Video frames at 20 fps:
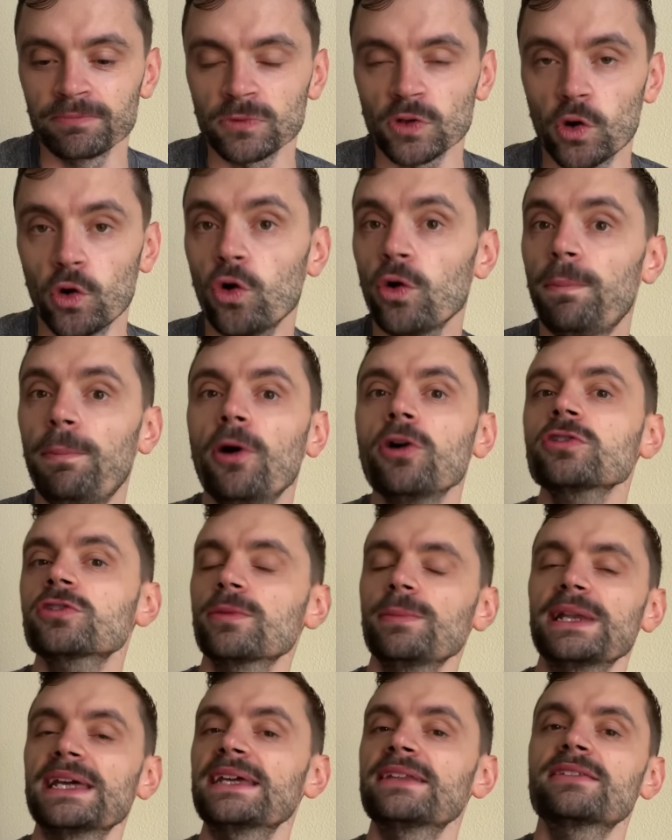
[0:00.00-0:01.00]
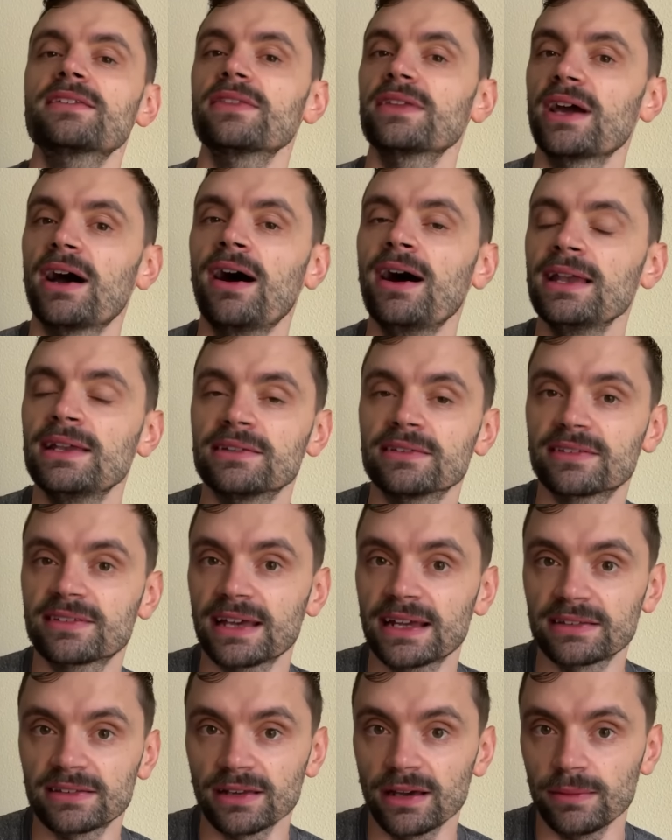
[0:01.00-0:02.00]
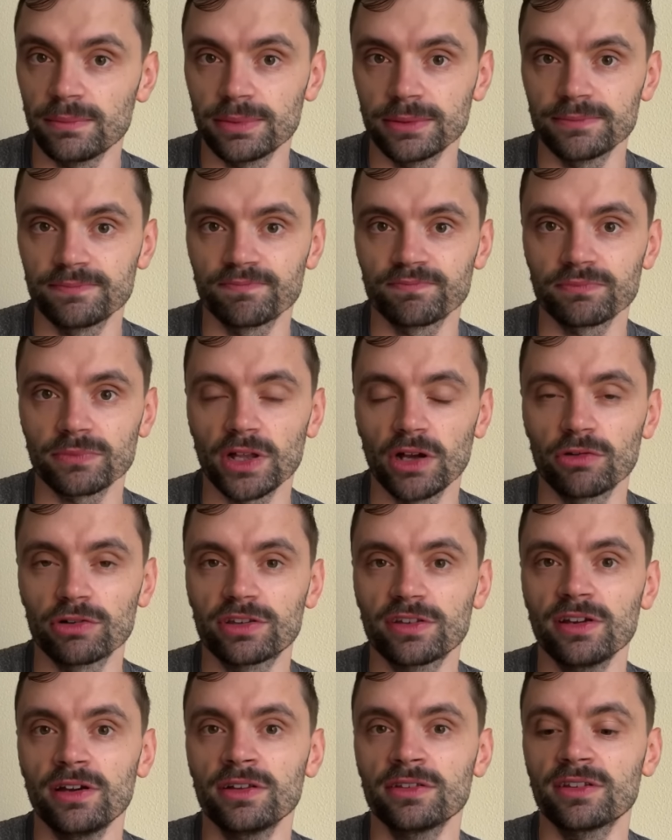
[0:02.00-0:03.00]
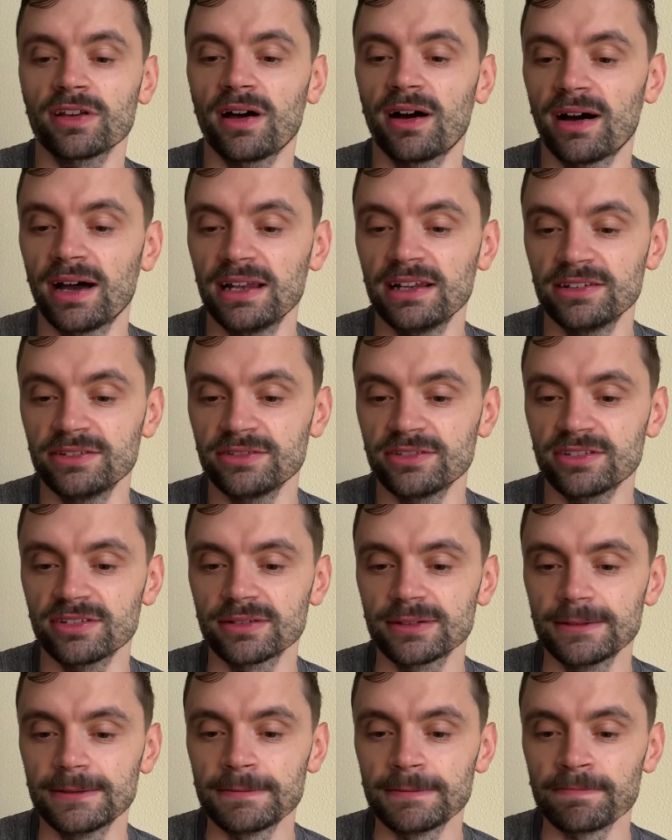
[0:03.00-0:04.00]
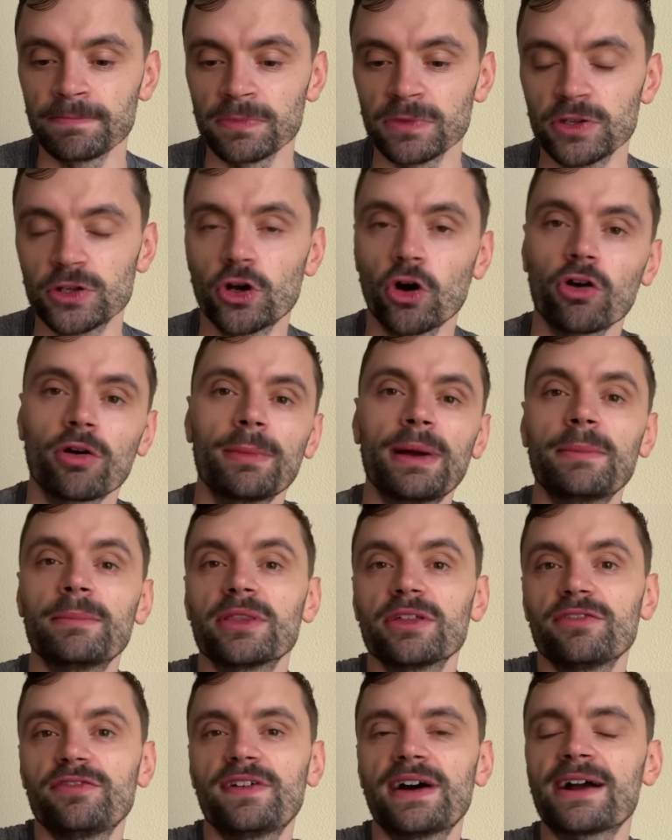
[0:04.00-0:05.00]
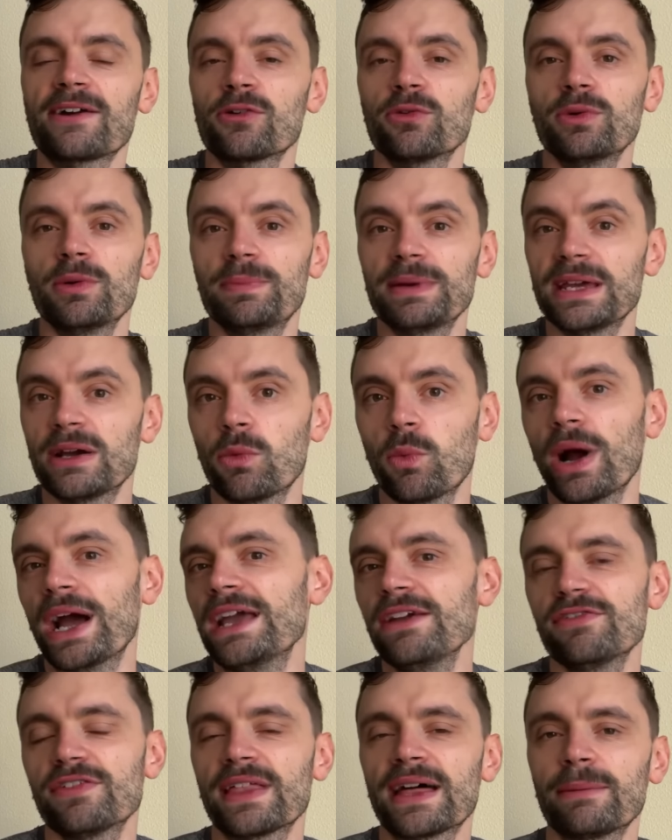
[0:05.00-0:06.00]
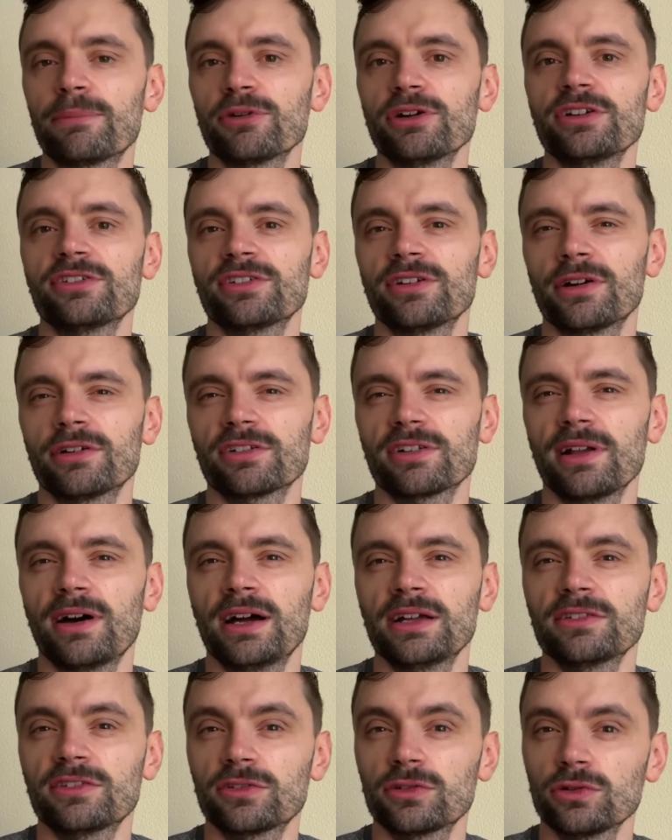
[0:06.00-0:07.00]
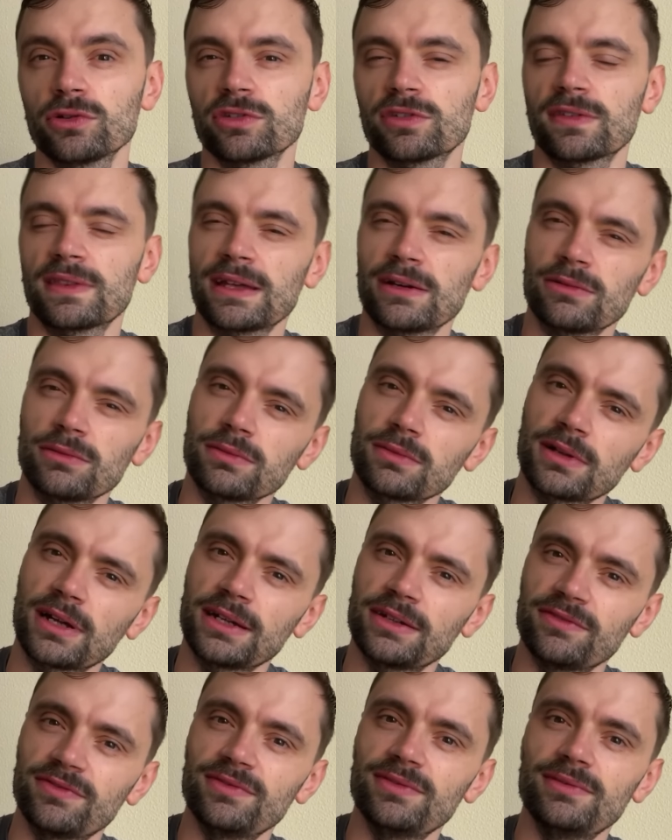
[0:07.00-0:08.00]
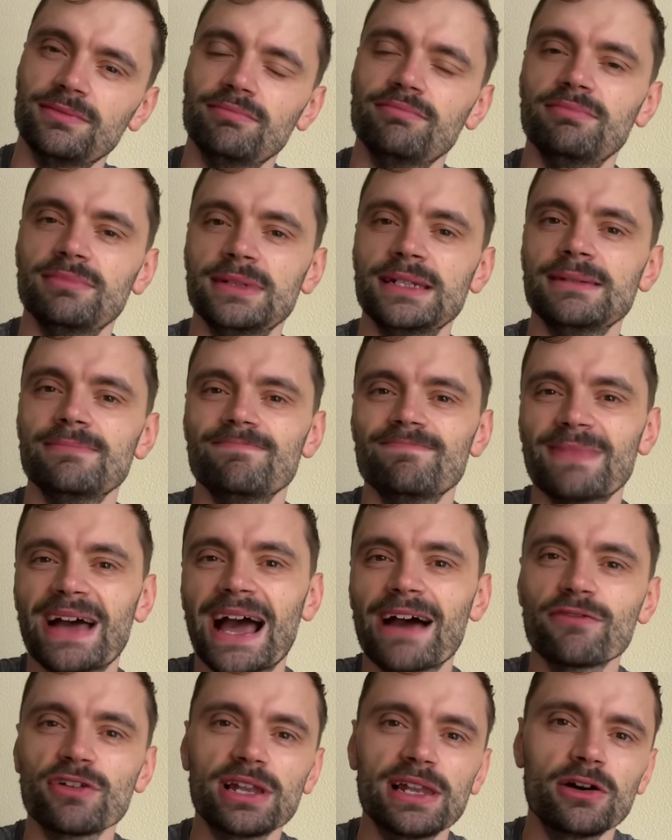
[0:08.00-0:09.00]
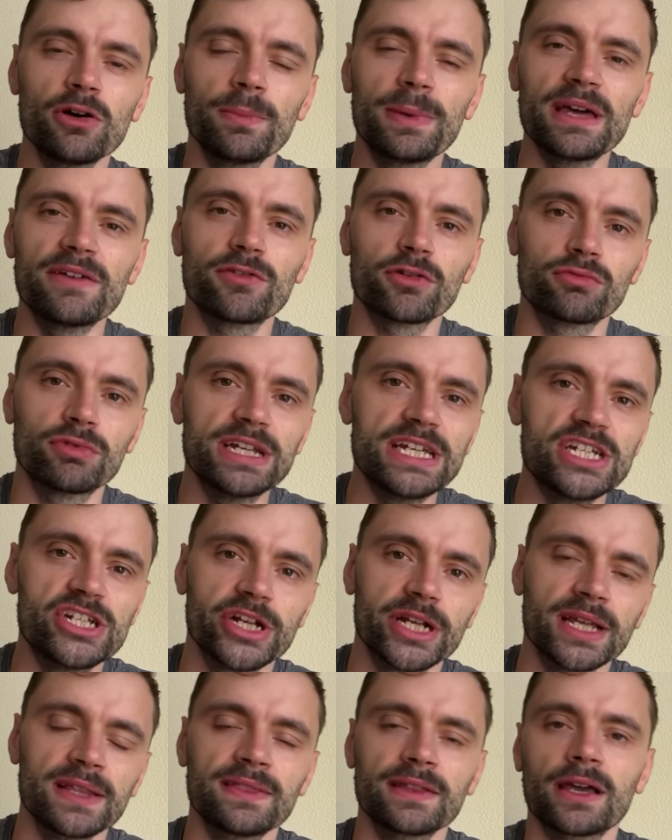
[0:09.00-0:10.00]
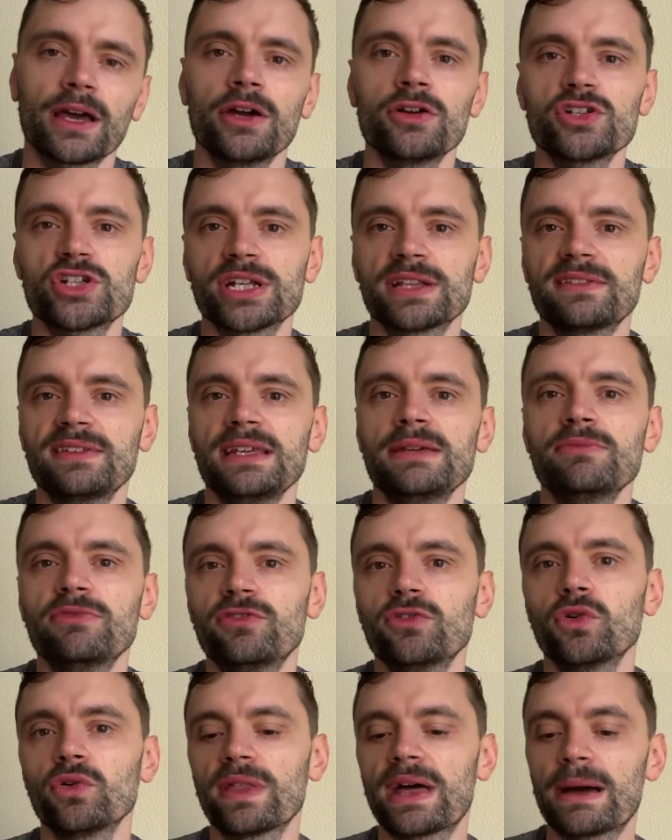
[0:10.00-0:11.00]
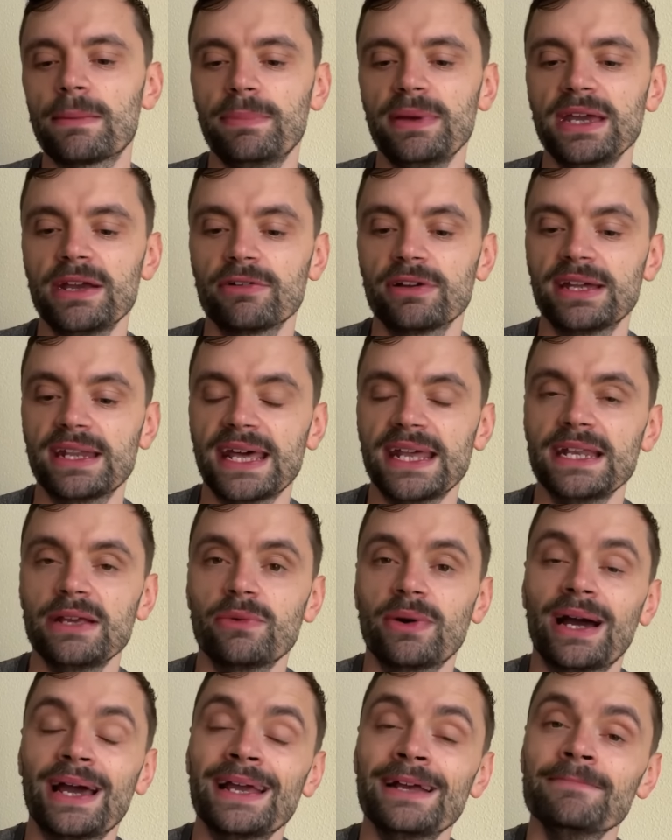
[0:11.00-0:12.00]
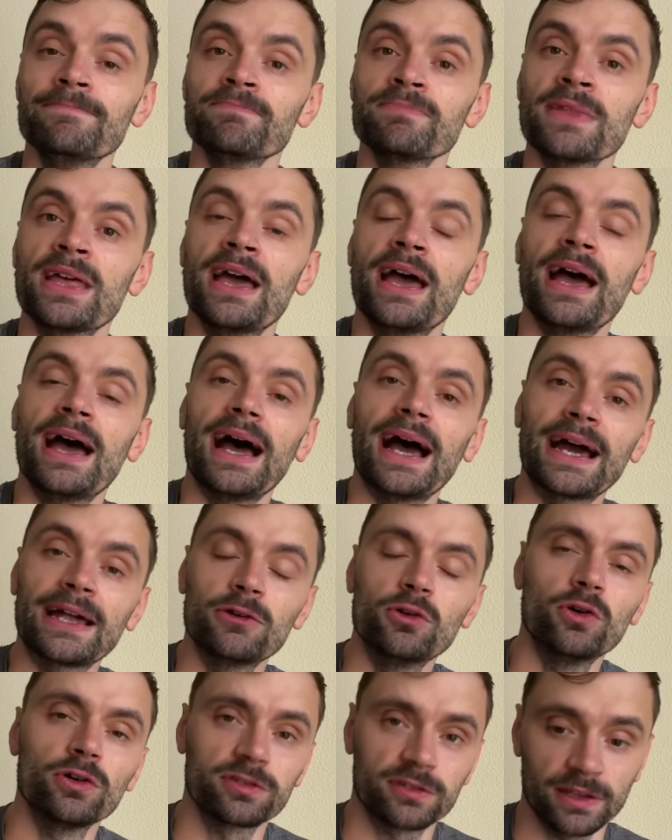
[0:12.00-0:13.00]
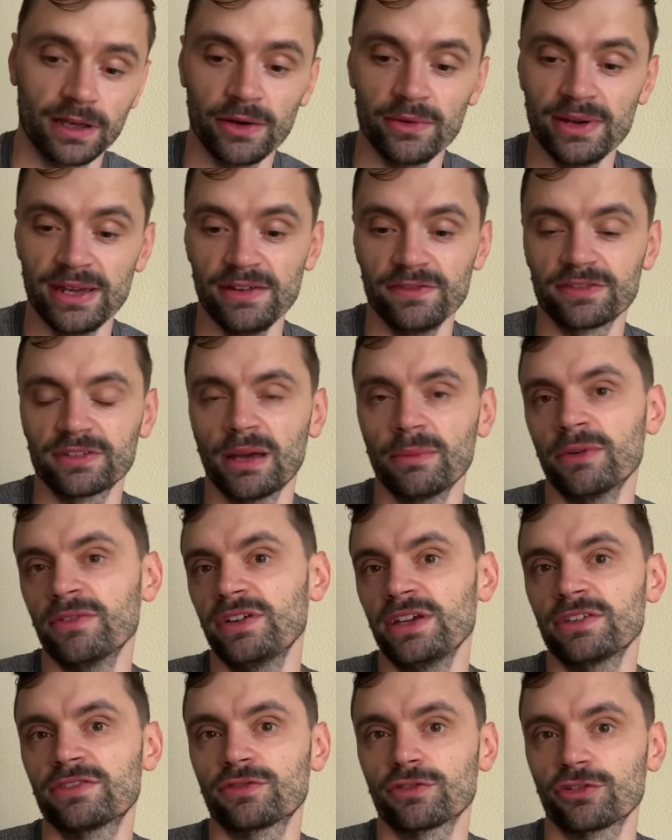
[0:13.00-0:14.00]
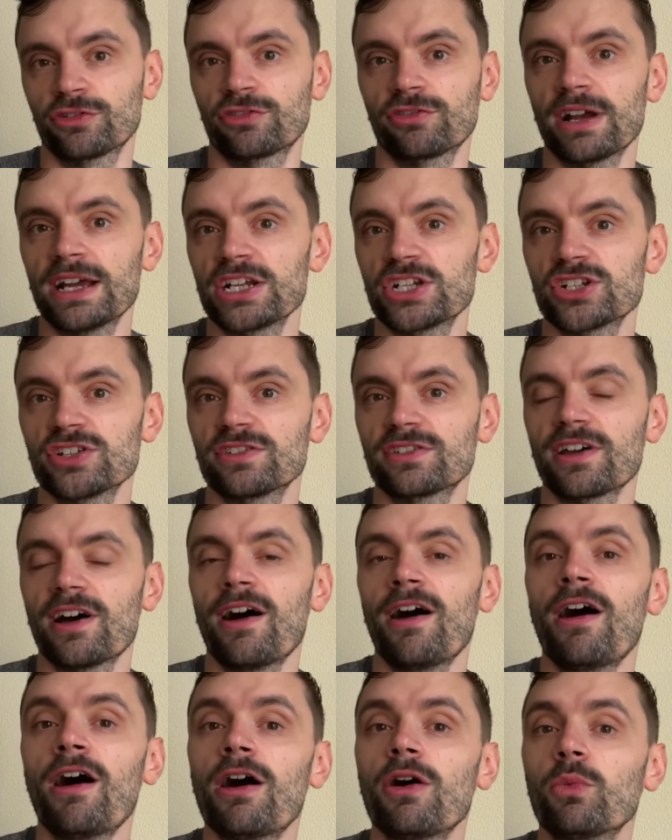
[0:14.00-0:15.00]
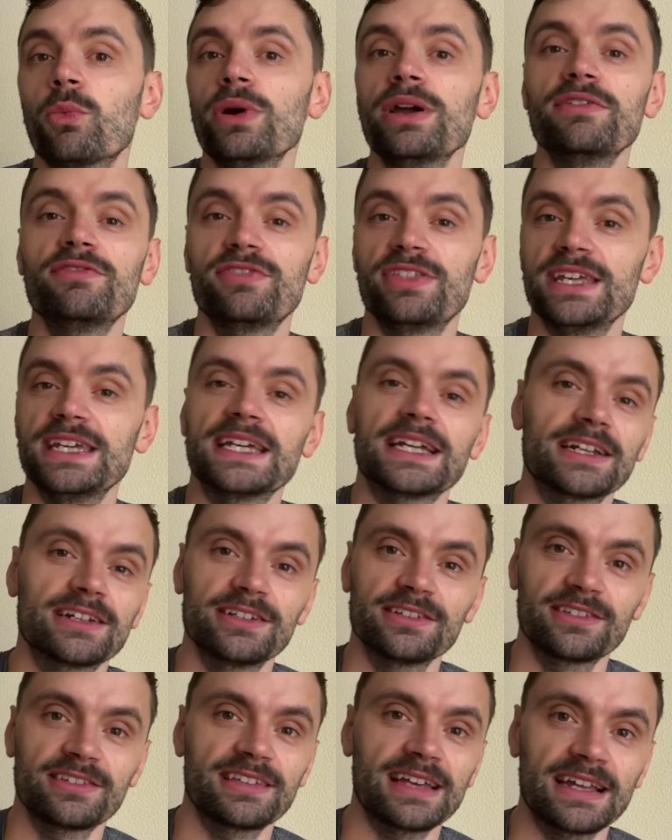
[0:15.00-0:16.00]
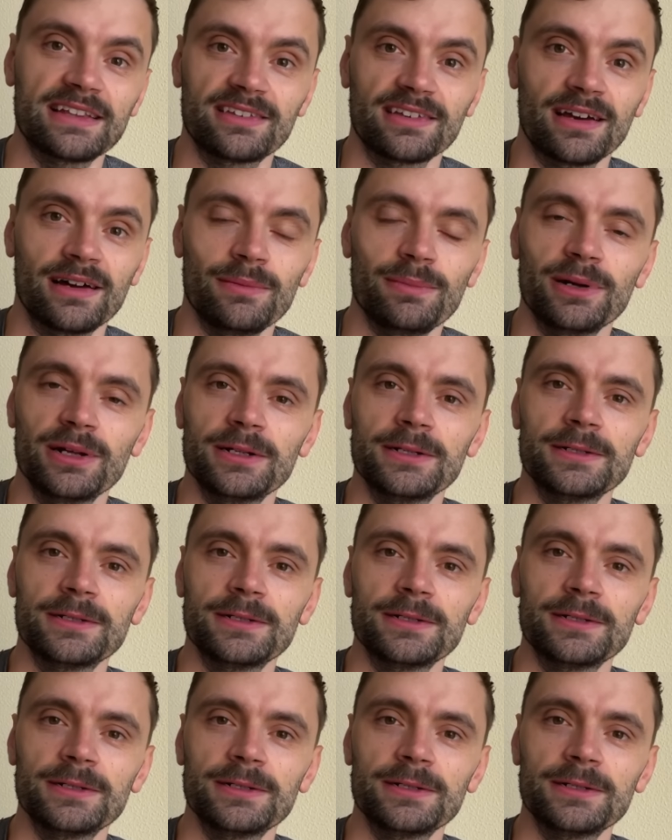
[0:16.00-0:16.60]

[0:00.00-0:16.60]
Or possibly into the Ireland setup. A return to Ireland. You've got to remember that Farrell will be away for that British and Irish Lions tour, so they'll kind of have a little bit of a rejig in the coaching team for that period anyway. And also, if some of his frustrations are with the England setup,